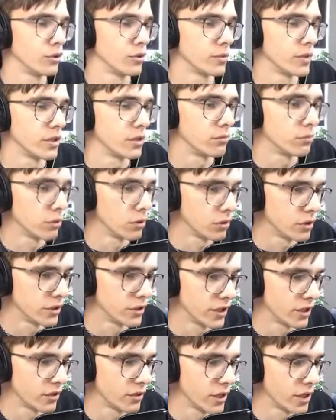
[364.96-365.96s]
them in a bowl, and
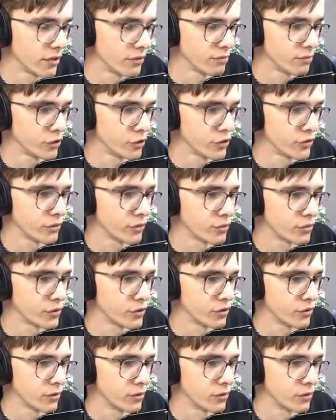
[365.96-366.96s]
then you have mushrooms
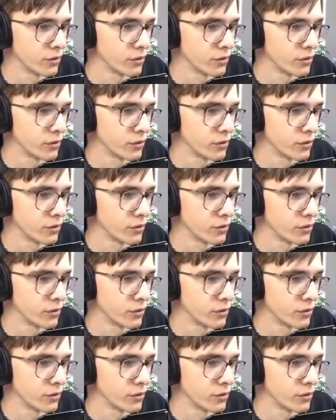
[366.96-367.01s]
too.